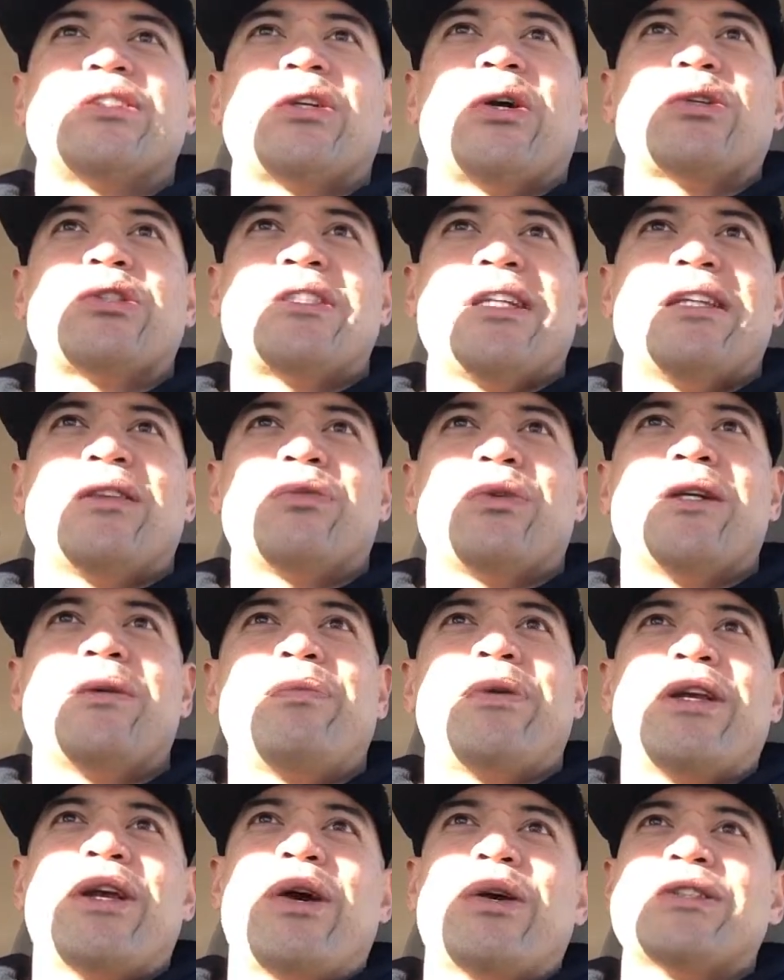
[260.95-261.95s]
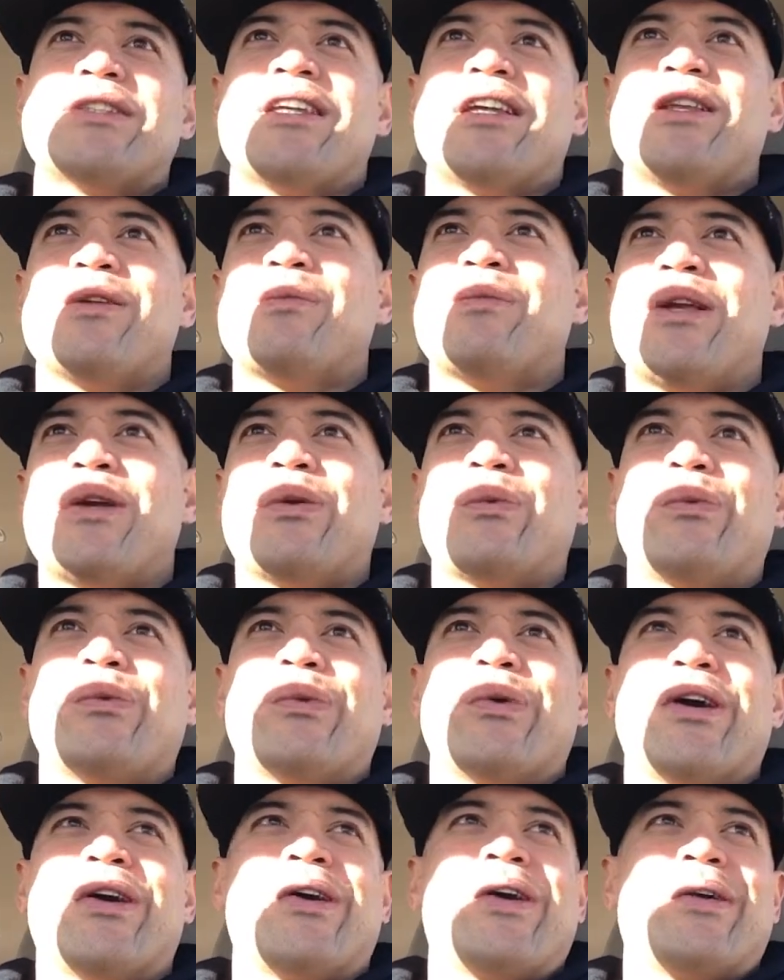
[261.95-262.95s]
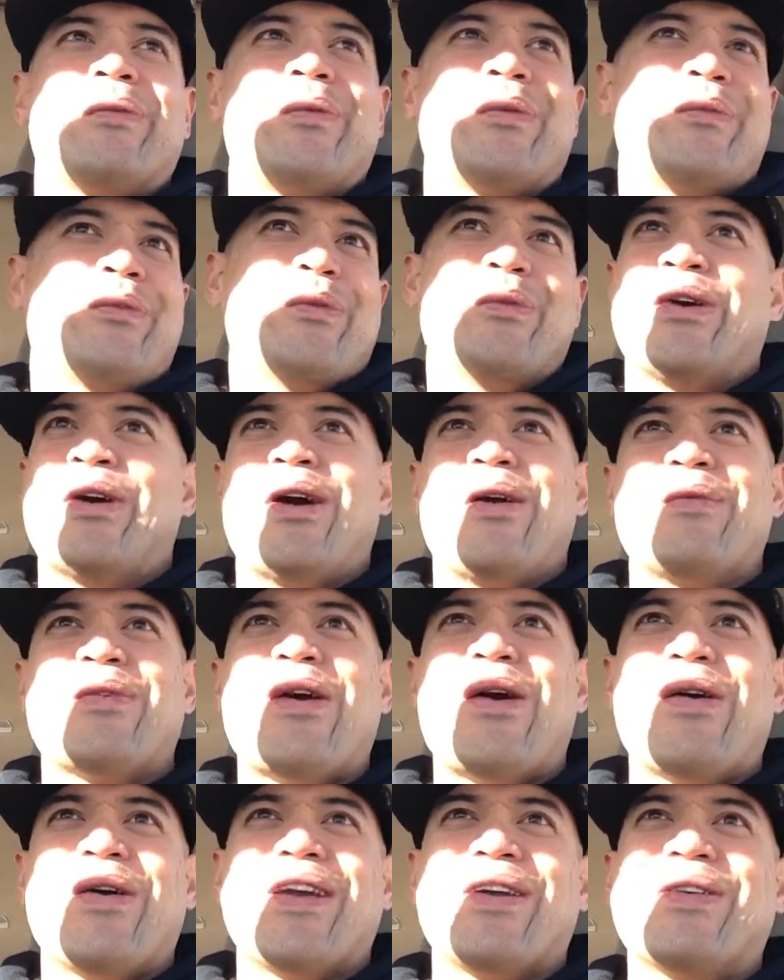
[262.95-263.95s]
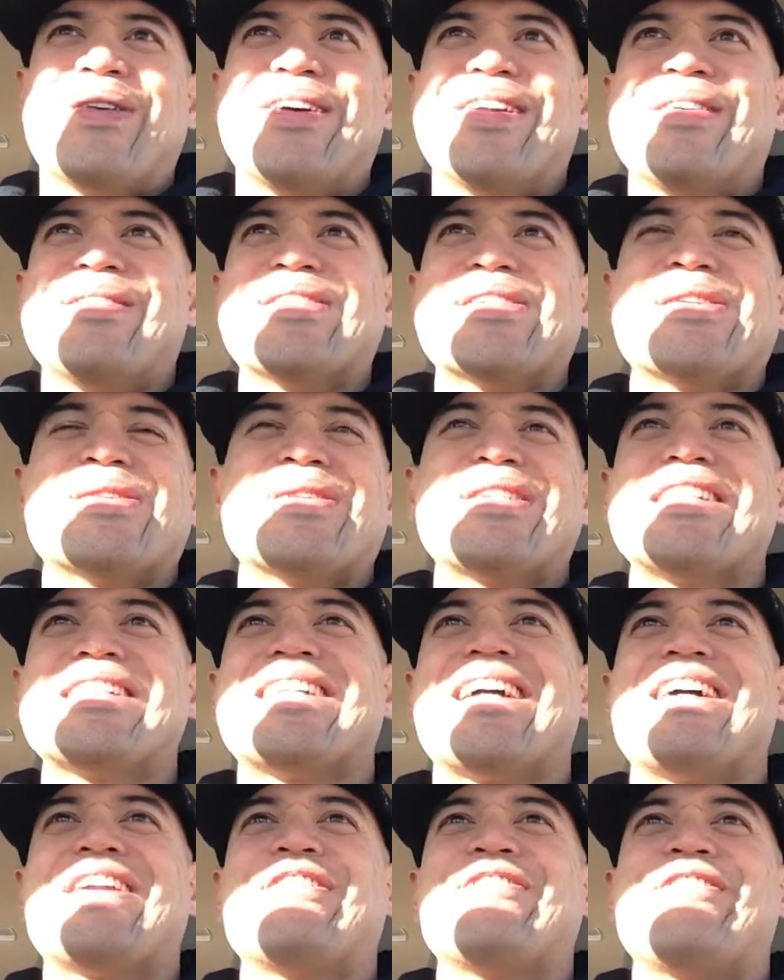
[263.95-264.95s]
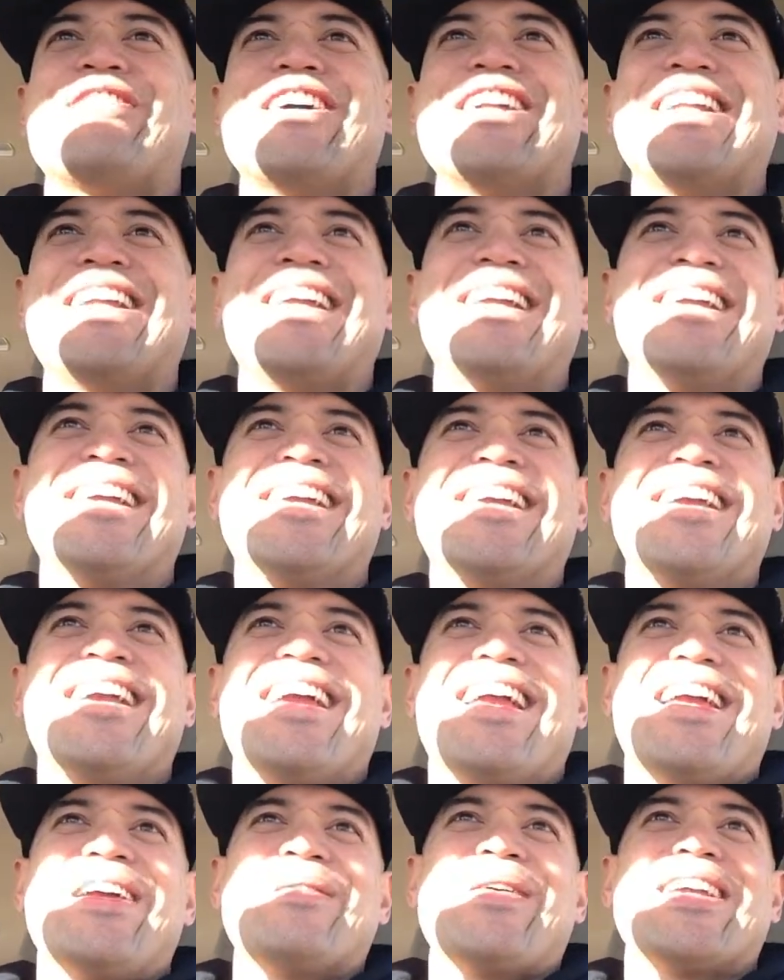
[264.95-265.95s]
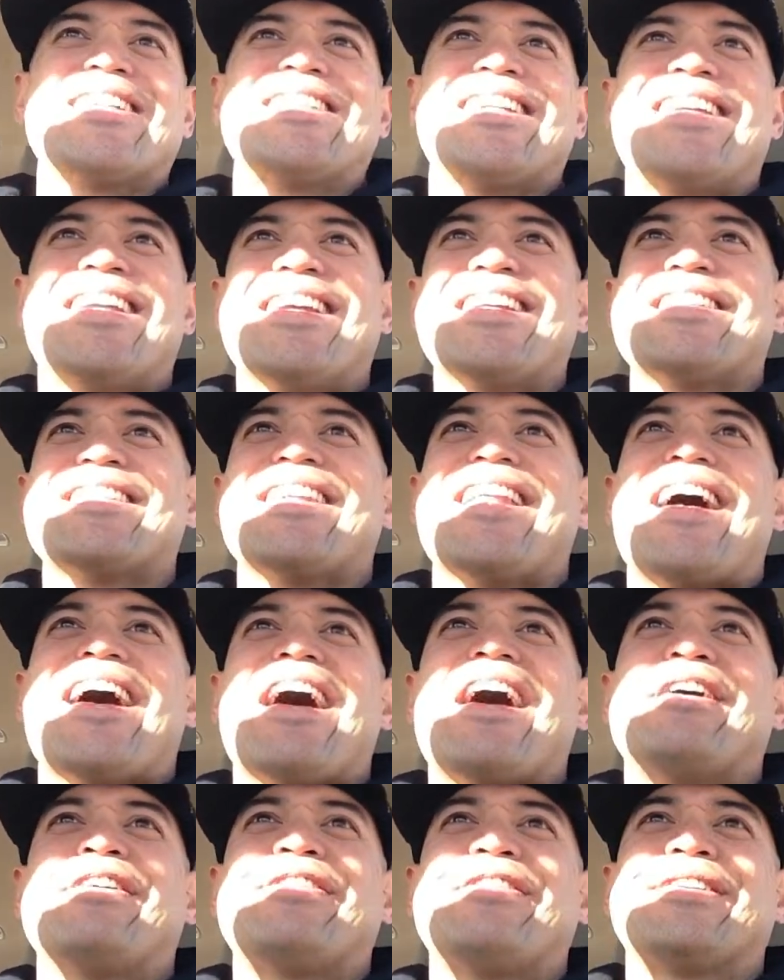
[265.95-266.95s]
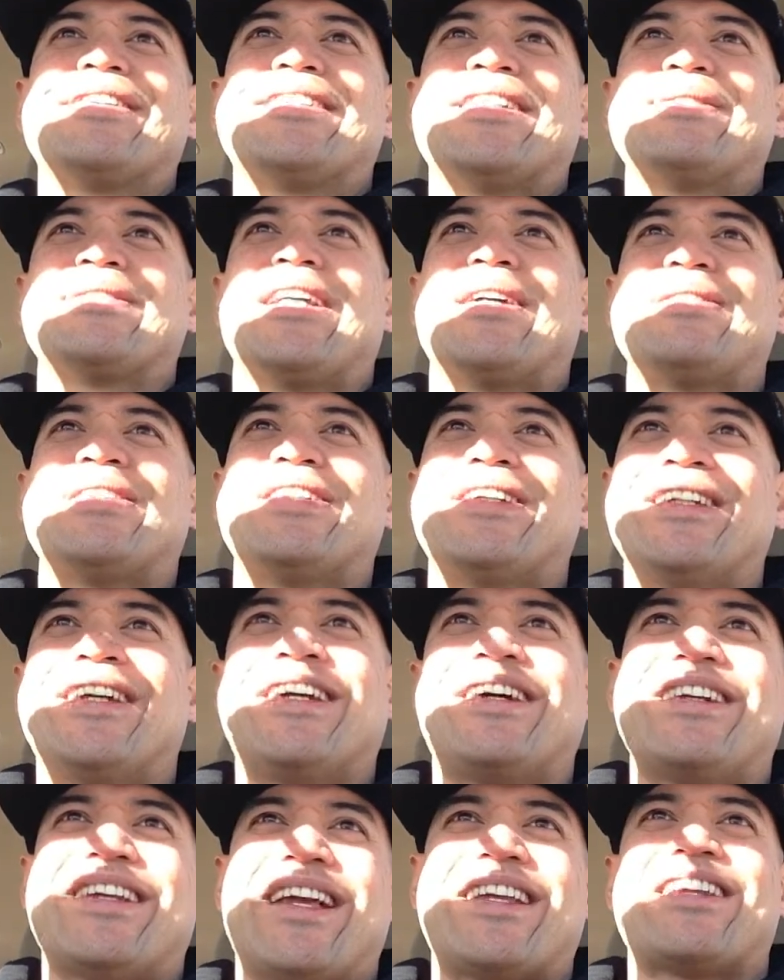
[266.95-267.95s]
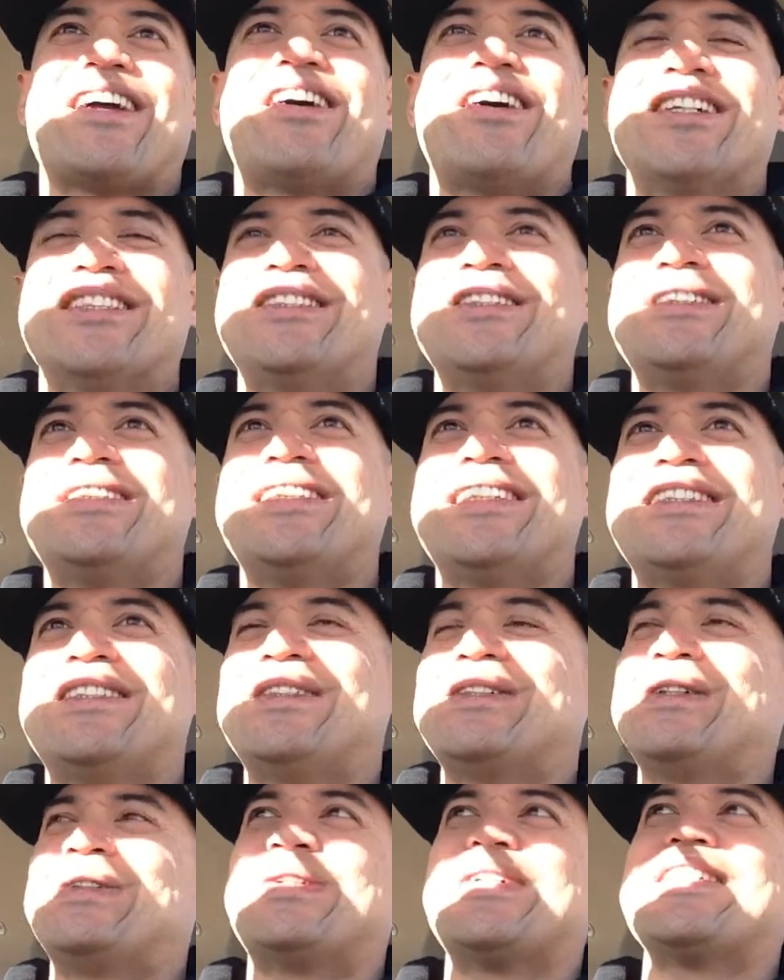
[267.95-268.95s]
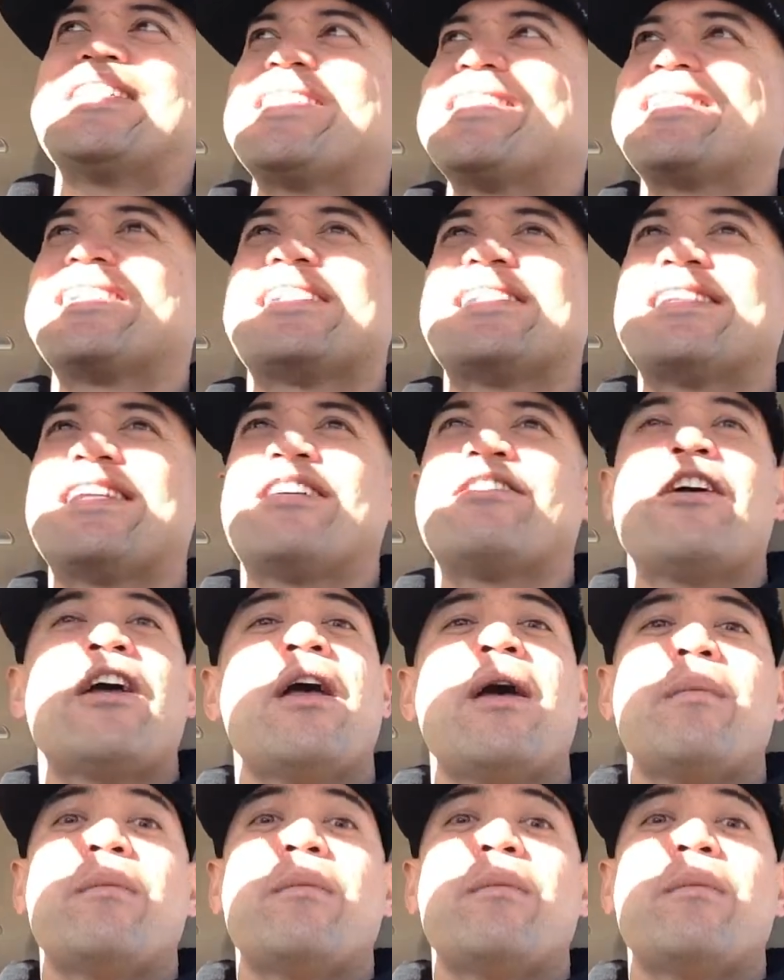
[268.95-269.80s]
So C3PO is telling me where I'm going, what I'm doing, which is kind of funny. It makes the kids laugh. Sometimes you'll hear like the R2-D2 noises and stuff.